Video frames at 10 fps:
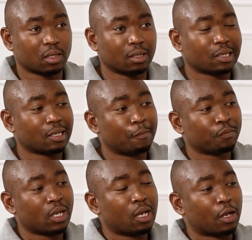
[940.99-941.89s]
And
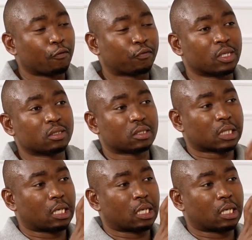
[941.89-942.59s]
if this